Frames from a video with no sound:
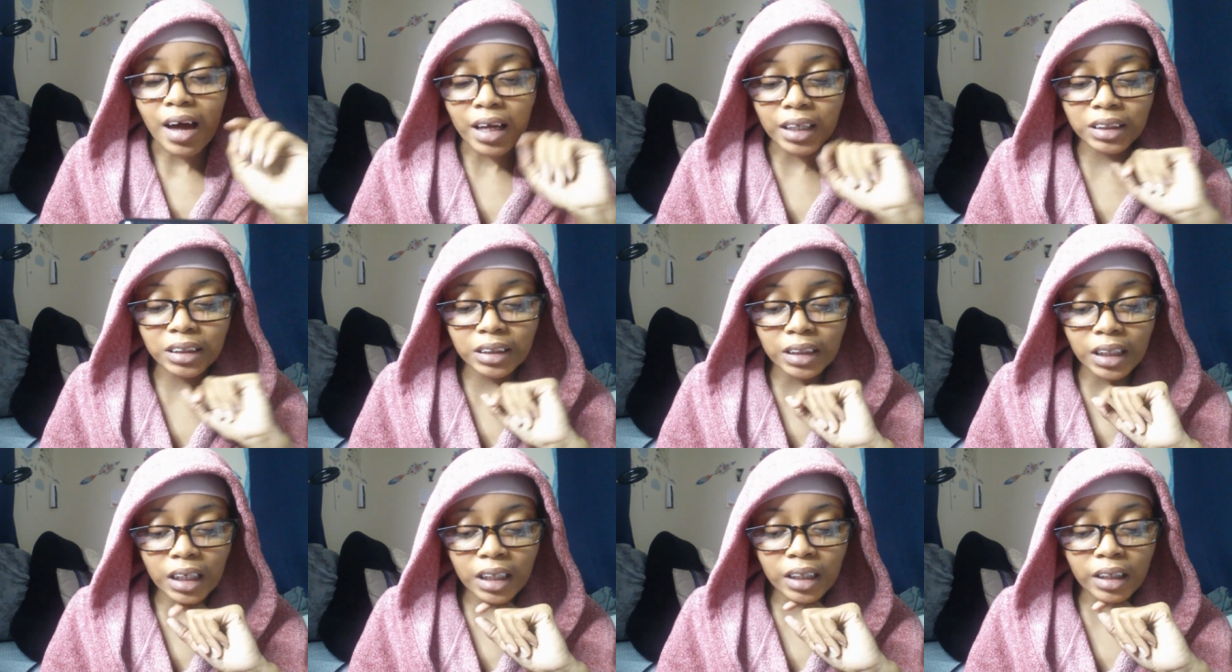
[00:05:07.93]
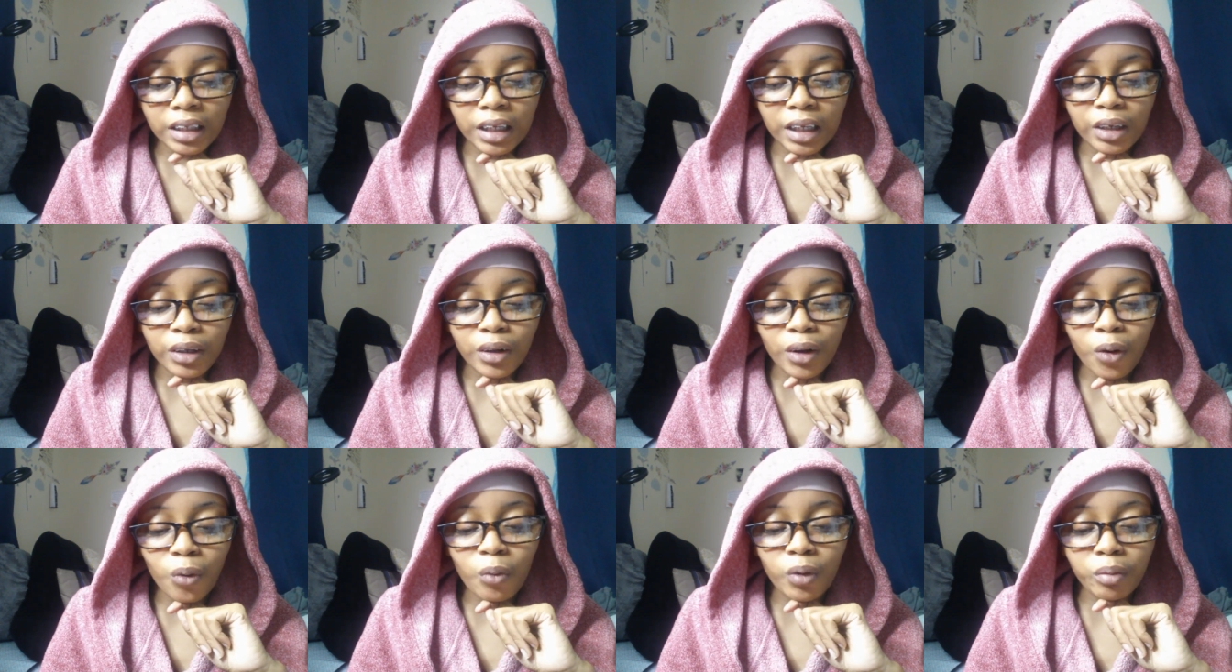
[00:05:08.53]
has said that
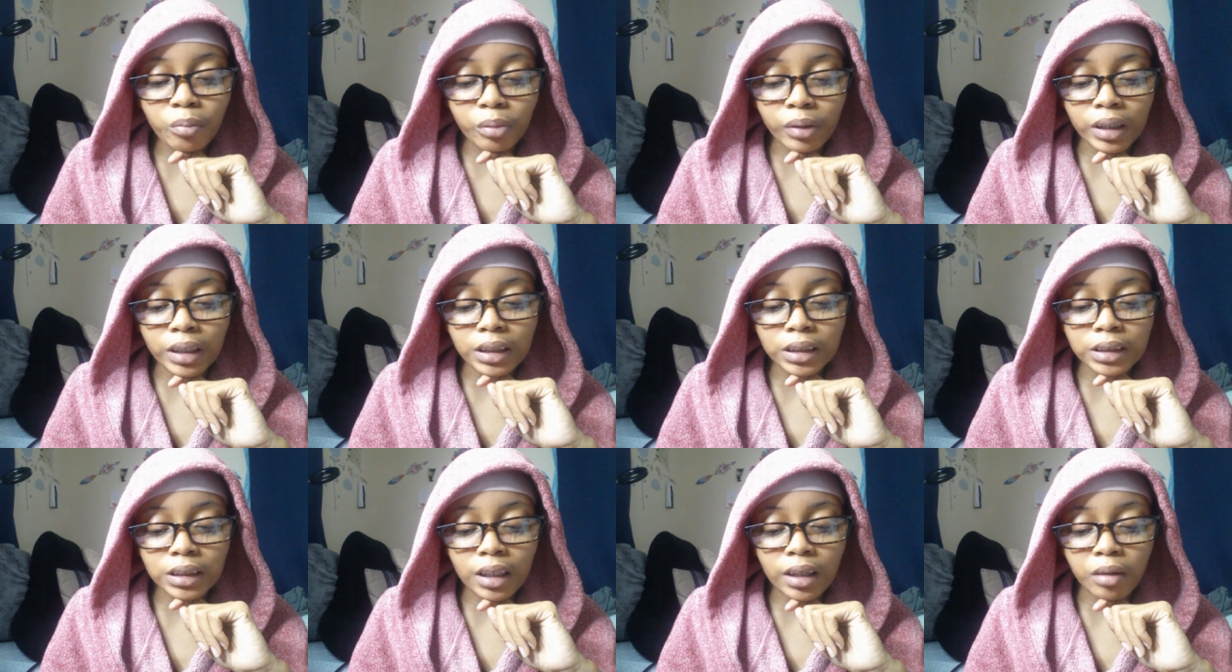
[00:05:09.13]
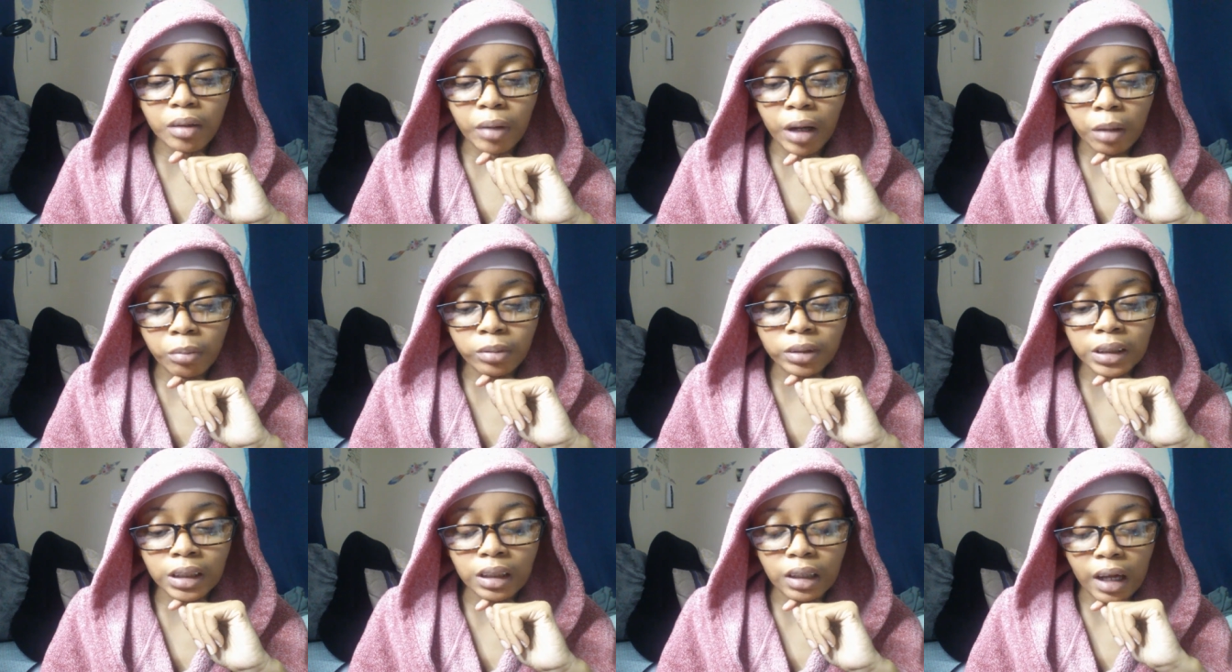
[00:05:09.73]
no one brings the
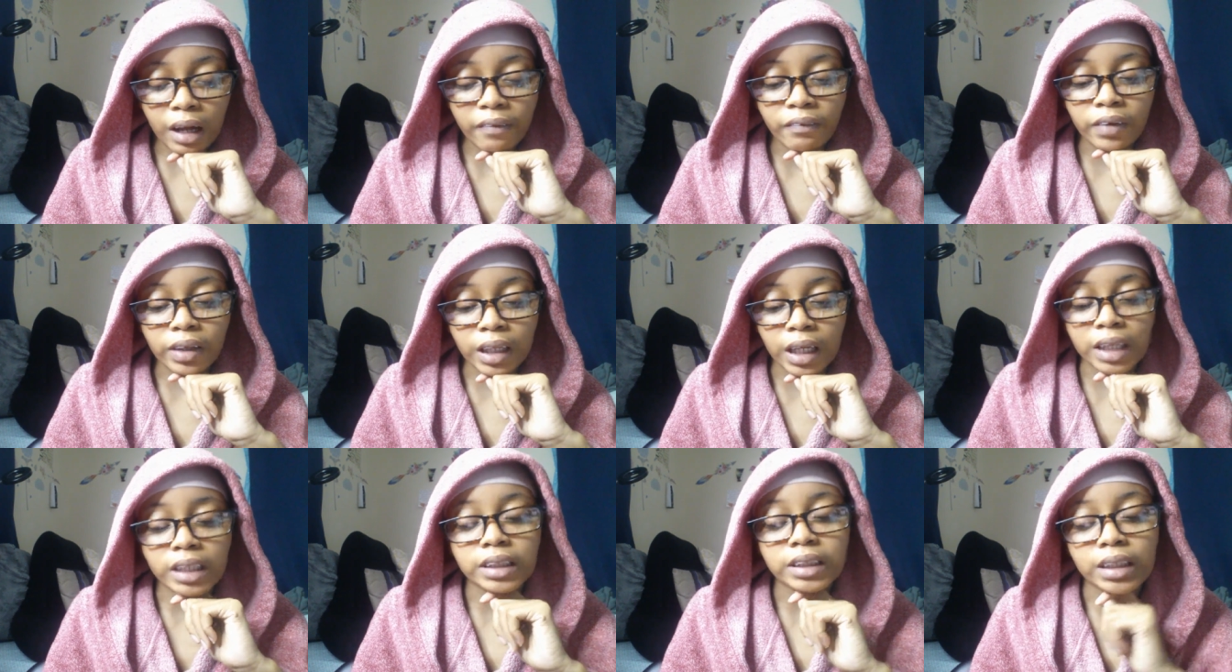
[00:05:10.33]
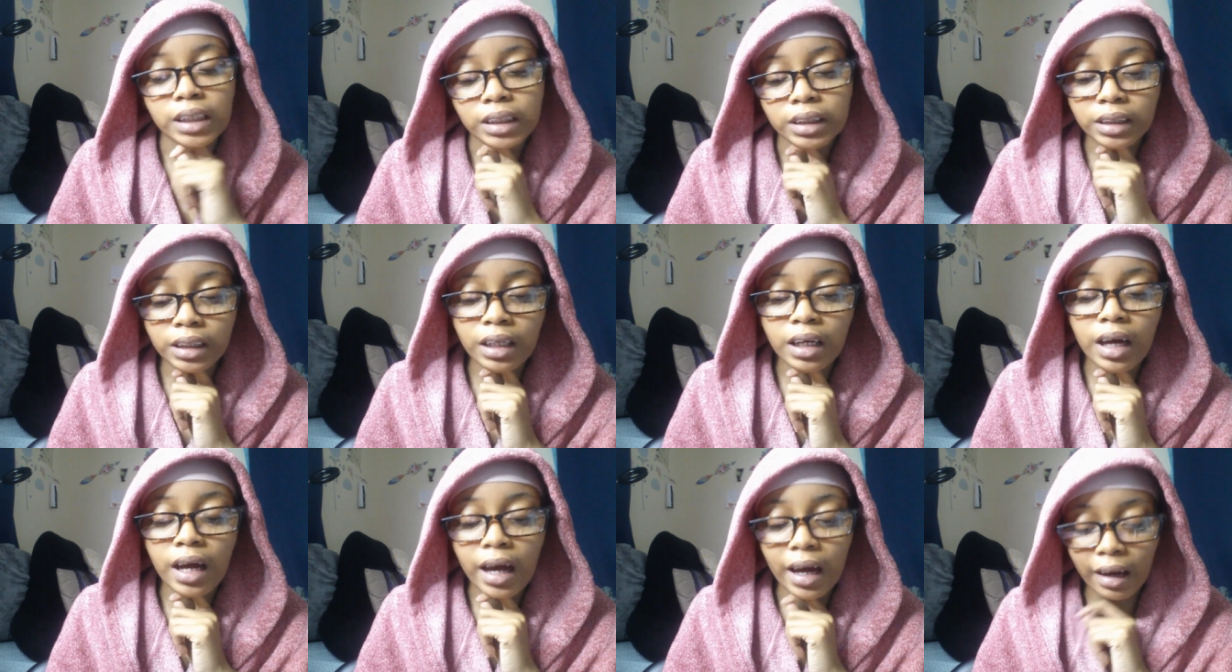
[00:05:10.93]
Bible to life like
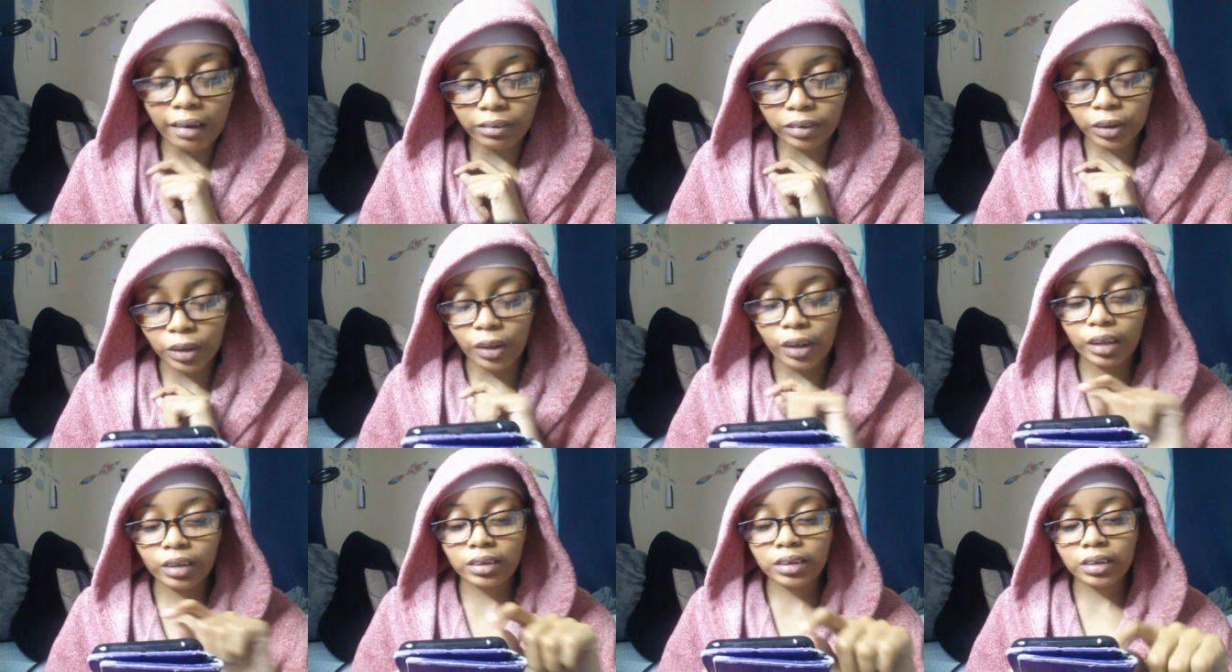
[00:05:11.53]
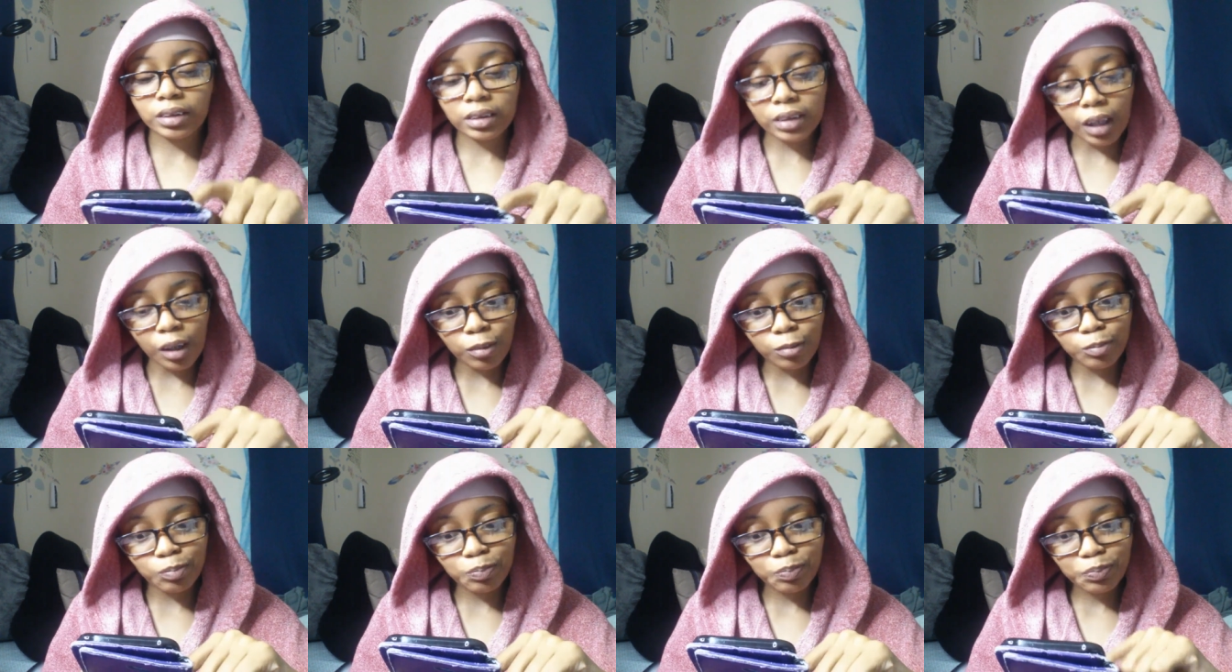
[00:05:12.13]
Tessa Afshar.
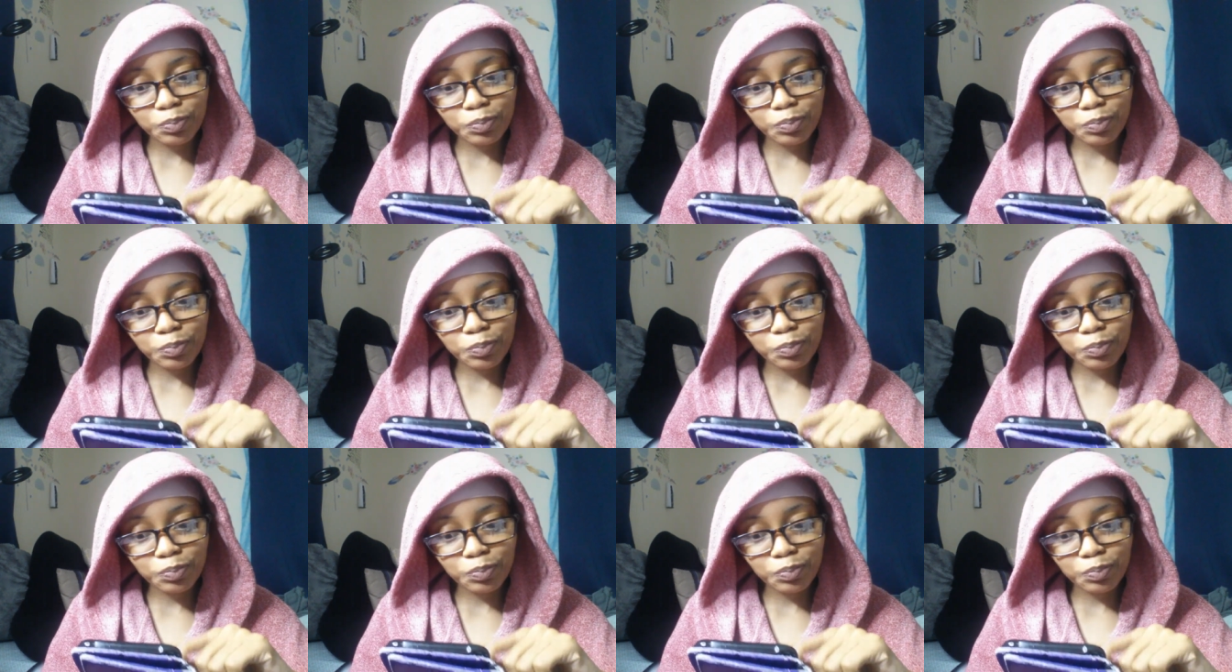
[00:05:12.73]
So,